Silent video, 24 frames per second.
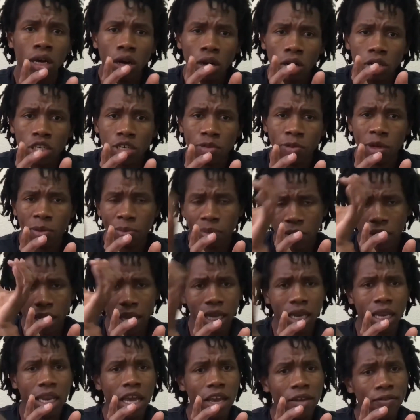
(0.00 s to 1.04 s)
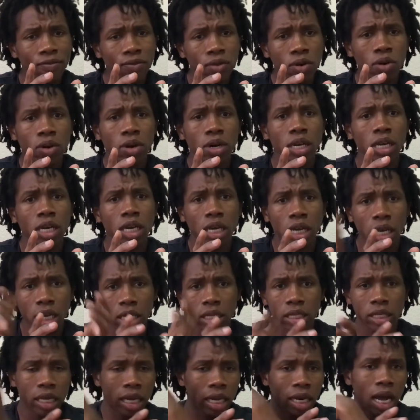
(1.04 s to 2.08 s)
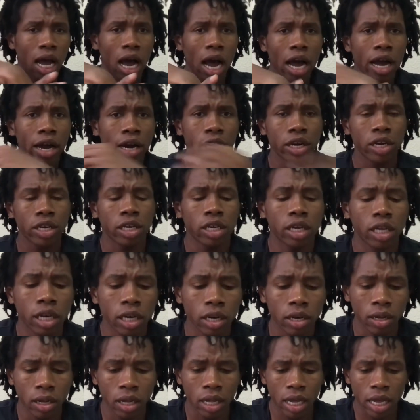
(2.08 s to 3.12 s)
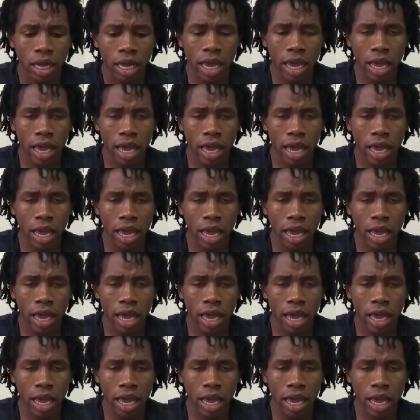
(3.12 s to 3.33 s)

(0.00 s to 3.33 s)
older people, like late 40s and higher, you know.